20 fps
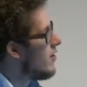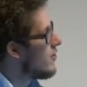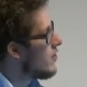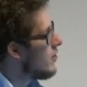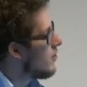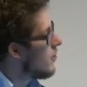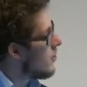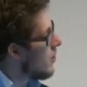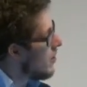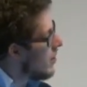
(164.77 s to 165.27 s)

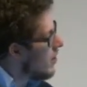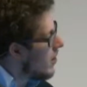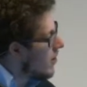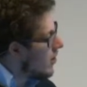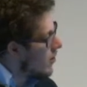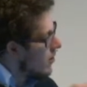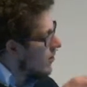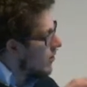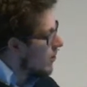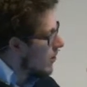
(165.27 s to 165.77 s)
So
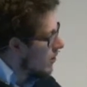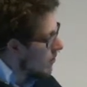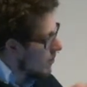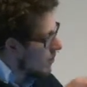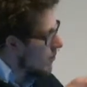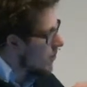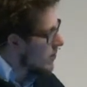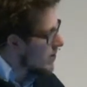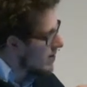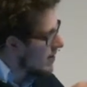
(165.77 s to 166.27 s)

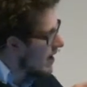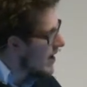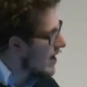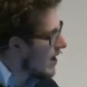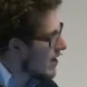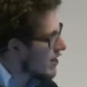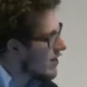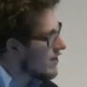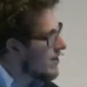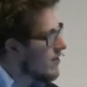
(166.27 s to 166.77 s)

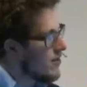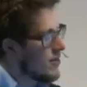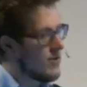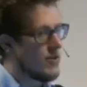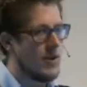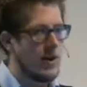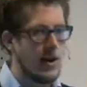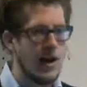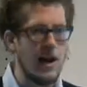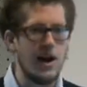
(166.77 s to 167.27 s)
taking this
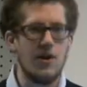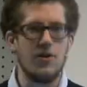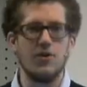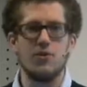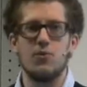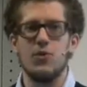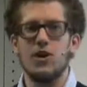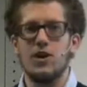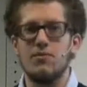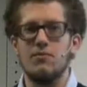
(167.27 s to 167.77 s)
into
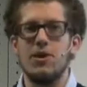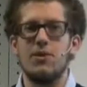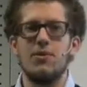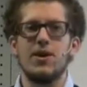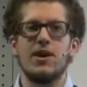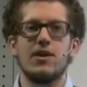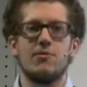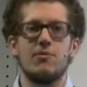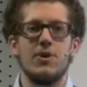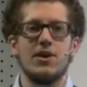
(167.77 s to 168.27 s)
account, we can
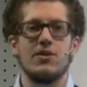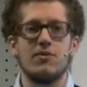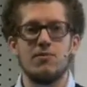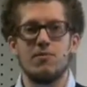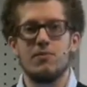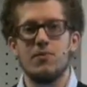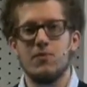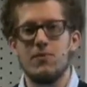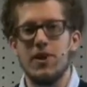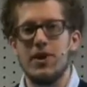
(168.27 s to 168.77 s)
maybe get
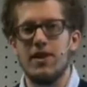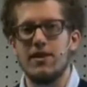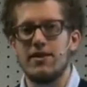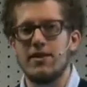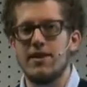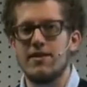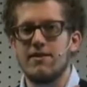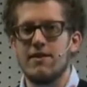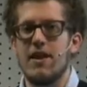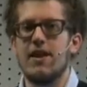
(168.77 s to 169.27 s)

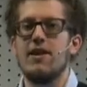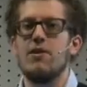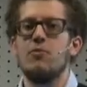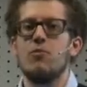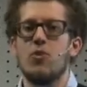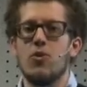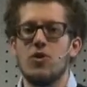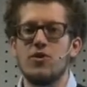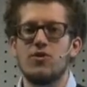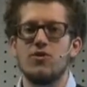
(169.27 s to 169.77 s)
a slightly
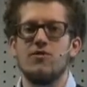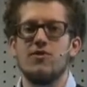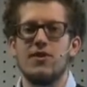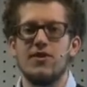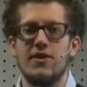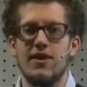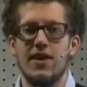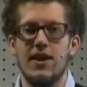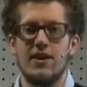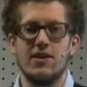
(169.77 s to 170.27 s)
more
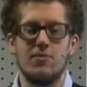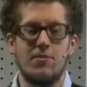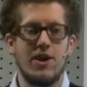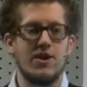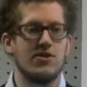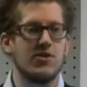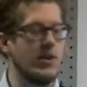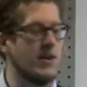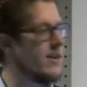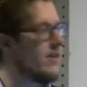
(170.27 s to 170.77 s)
sophisticated,
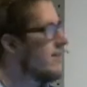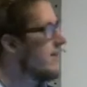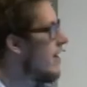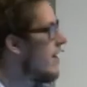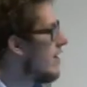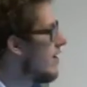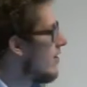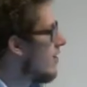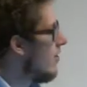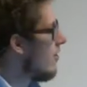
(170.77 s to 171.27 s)
better
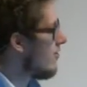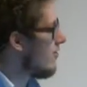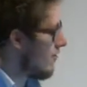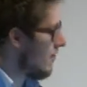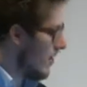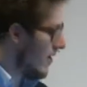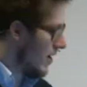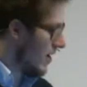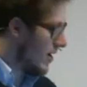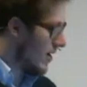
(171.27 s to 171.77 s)
understanding
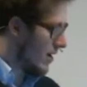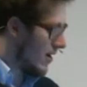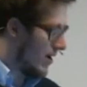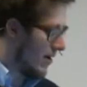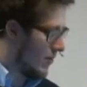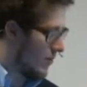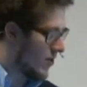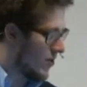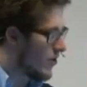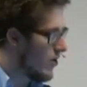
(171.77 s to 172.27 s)
of
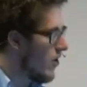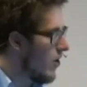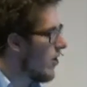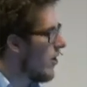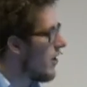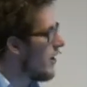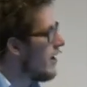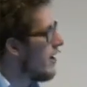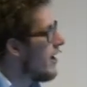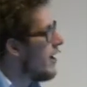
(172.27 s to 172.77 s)
what's going
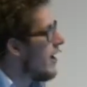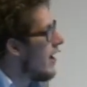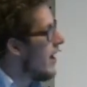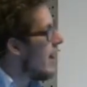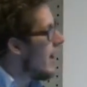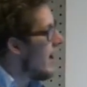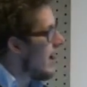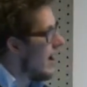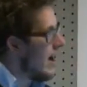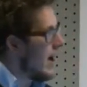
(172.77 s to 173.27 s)
on,
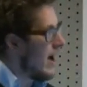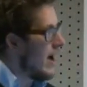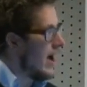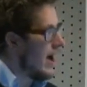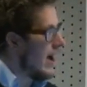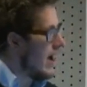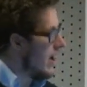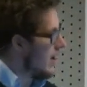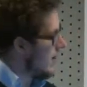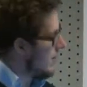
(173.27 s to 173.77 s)

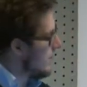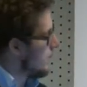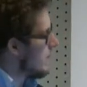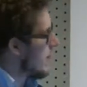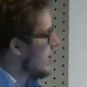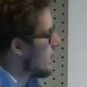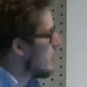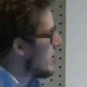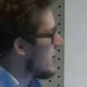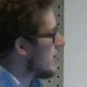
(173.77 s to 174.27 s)
and
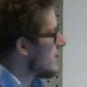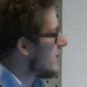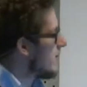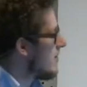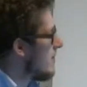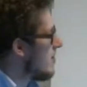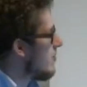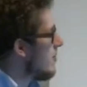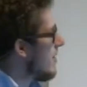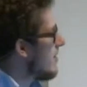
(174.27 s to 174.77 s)
make
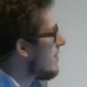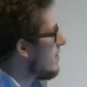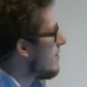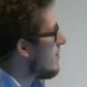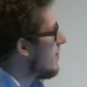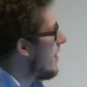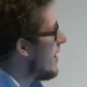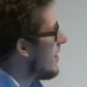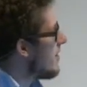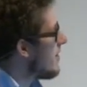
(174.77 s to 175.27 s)
predictions on the basis
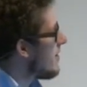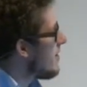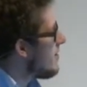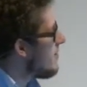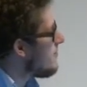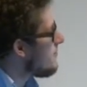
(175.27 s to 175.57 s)
of that.